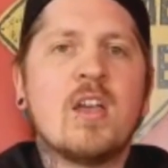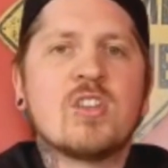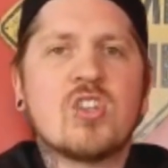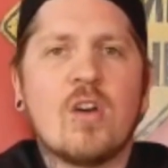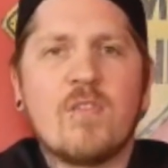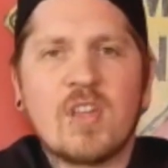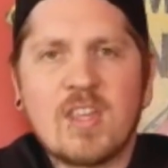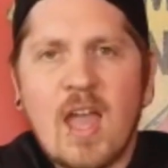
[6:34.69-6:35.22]

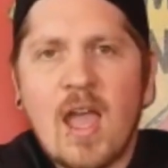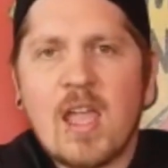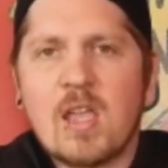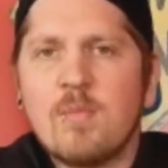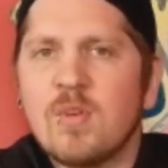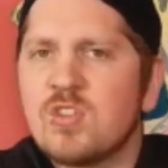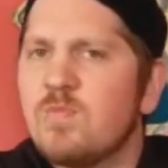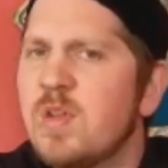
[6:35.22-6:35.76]
So the
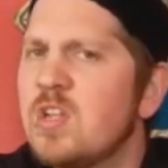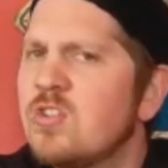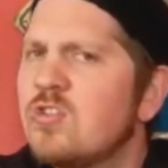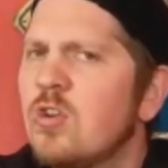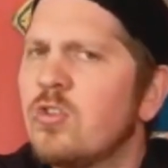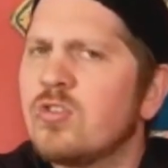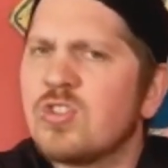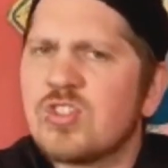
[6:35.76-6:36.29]
game has been
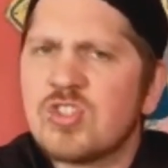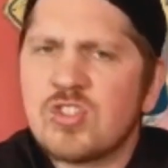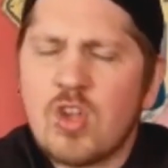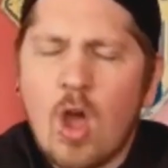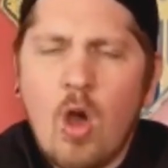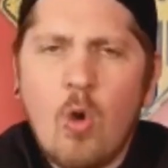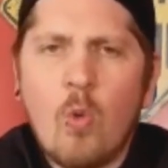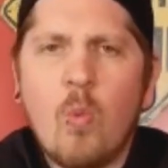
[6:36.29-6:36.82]
done
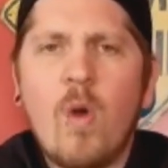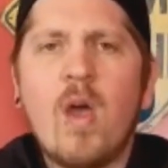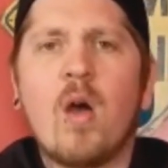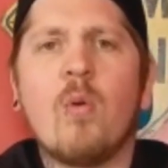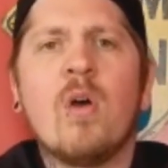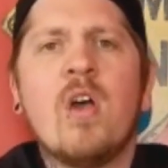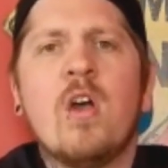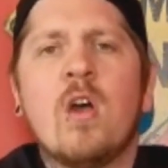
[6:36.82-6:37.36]
so
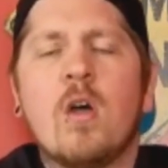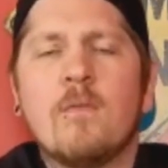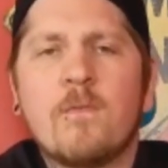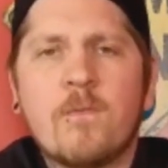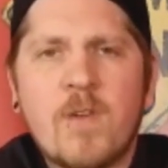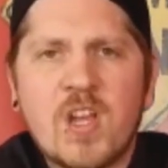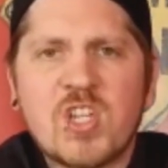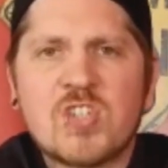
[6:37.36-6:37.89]
well and
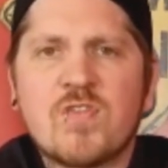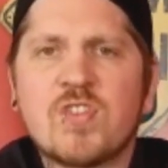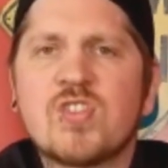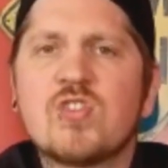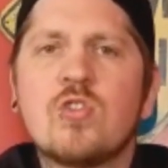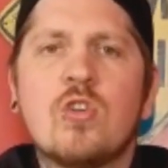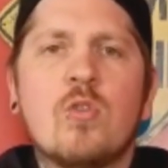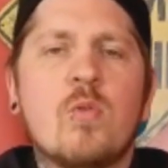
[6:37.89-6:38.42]
fleshed the
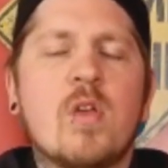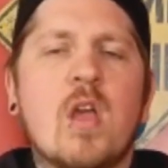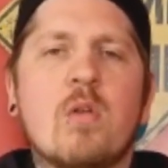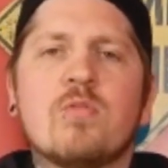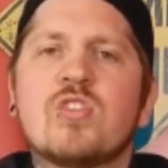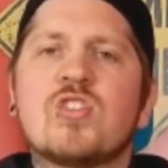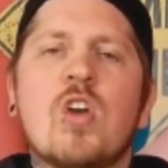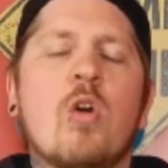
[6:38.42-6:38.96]
story
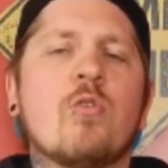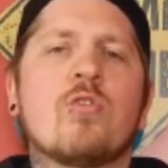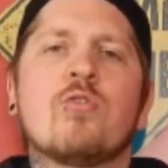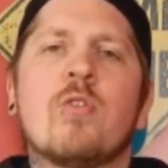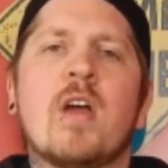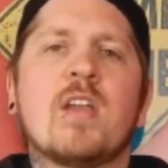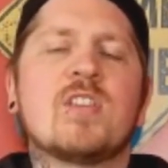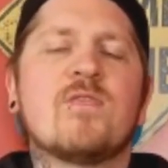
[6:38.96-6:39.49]
out so
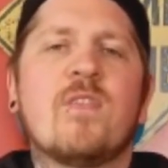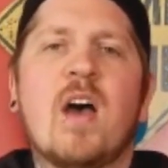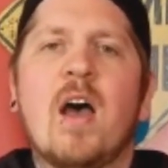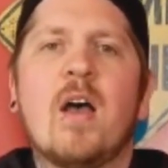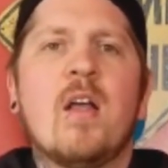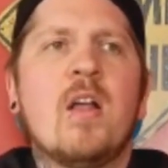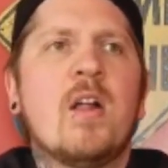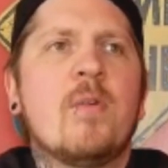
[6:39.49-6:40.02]
great
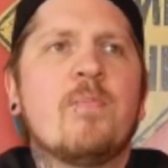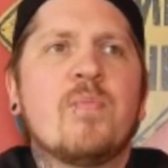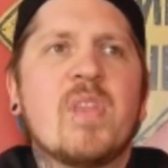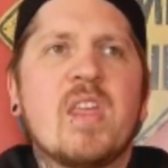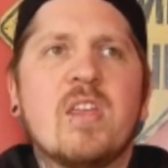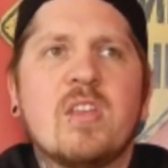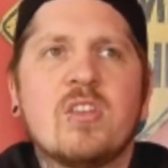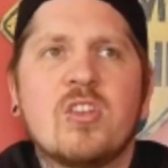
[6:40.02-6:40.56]
that
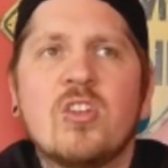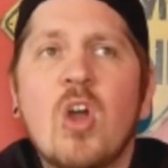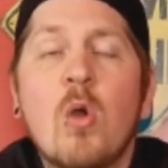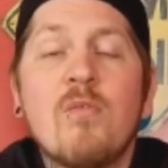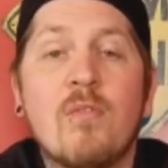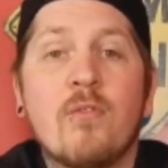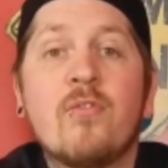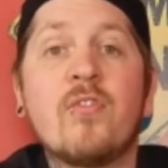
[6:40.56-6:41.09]
you
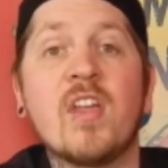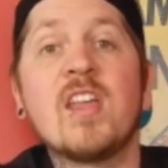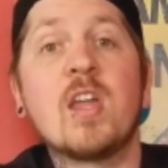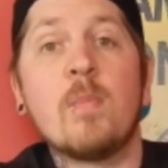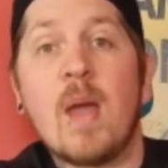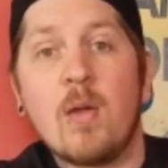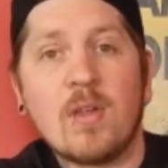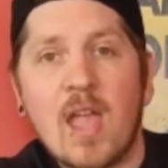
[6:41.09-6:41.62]
don't even
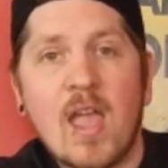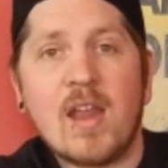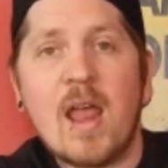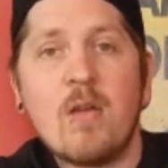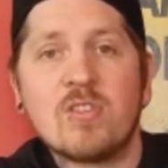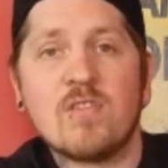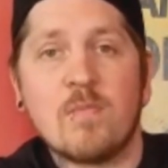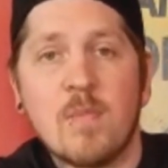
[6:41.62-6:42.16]
think about getting
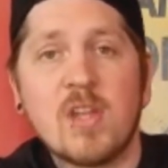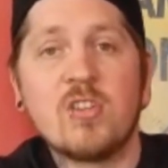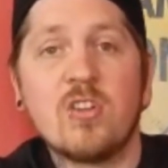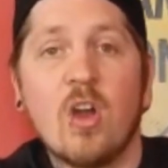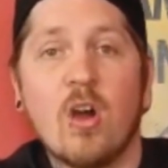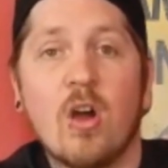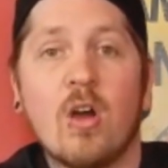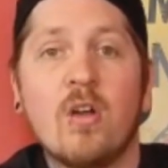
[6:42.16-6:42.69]
out of
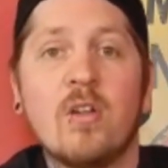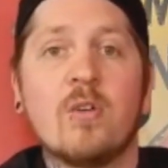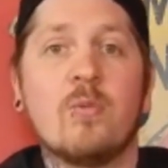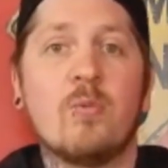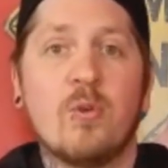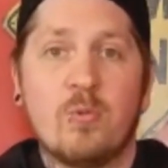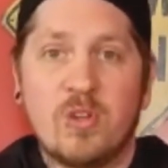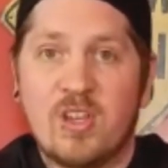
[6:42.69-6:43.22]
Midgar.
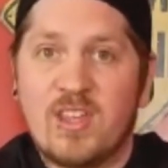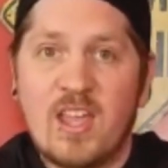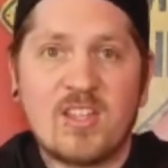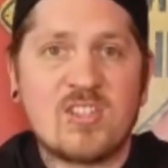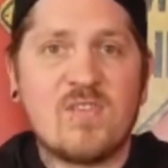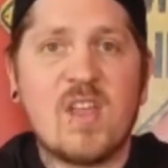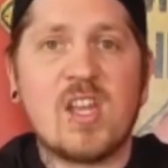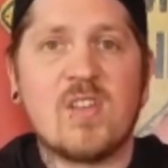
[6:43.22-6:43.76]
But when you
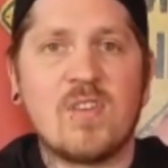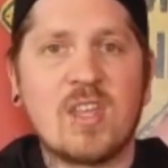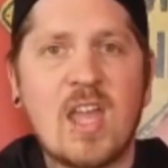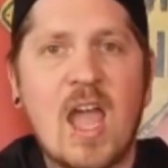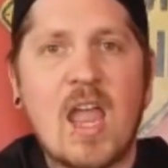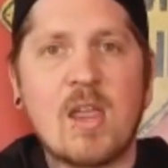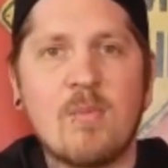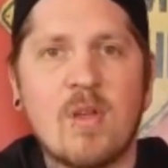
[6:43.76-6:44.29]
get to the end of the
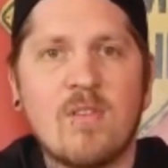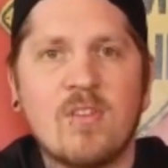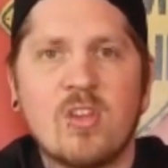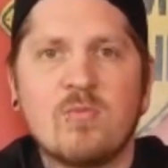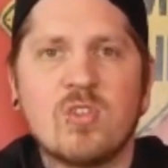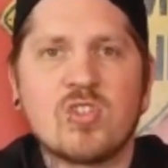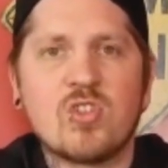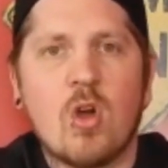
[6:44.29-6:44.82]
game and
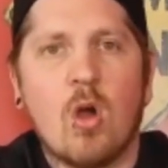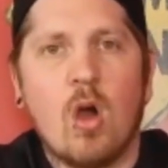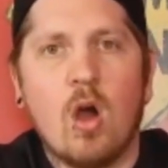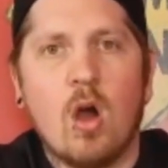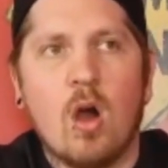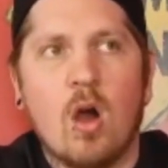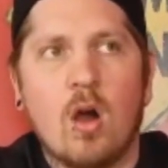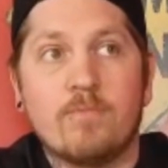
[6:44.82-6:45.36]
you're just like,
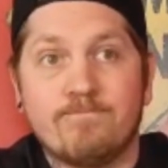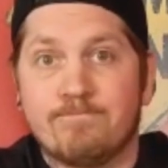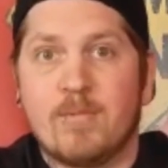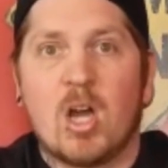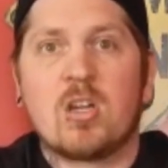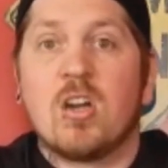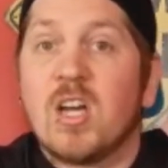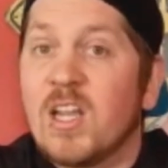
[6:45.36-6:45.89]

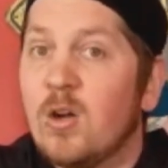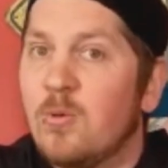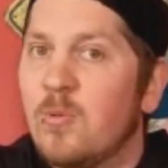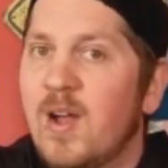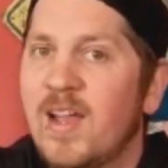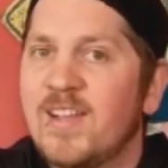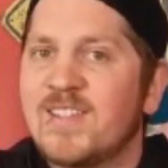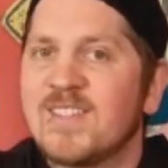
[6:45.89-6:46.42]
I cannot
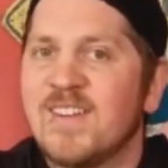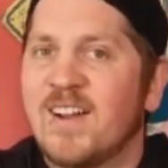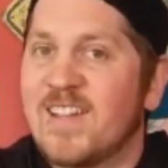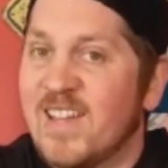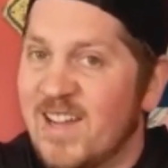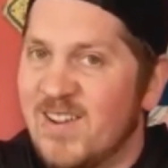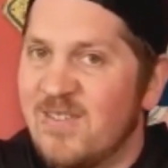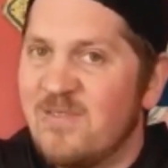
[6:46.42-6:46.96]

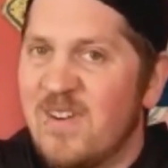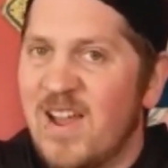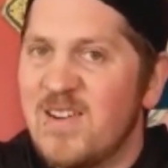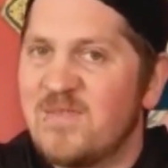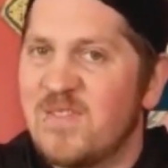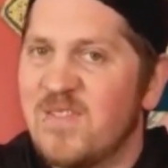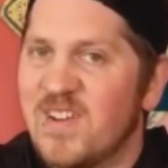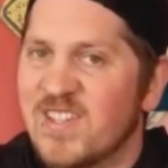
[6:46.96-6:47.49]
wait
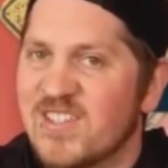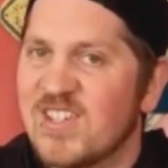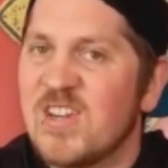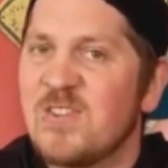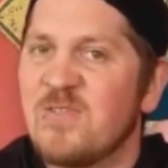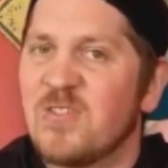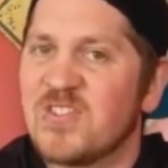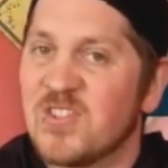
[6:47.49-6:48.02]
for that
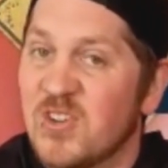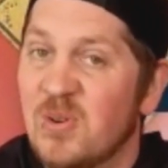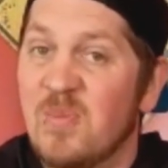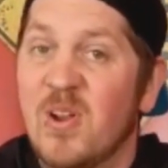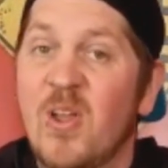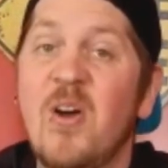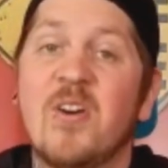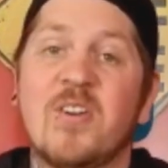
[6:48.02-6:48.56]
sequel to come
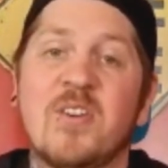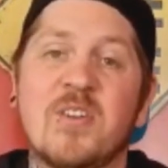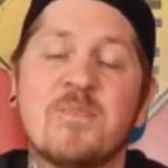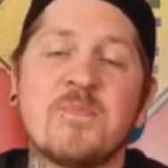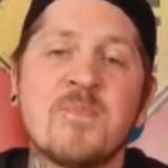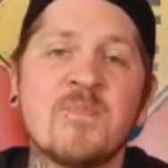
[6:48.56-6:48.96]
along.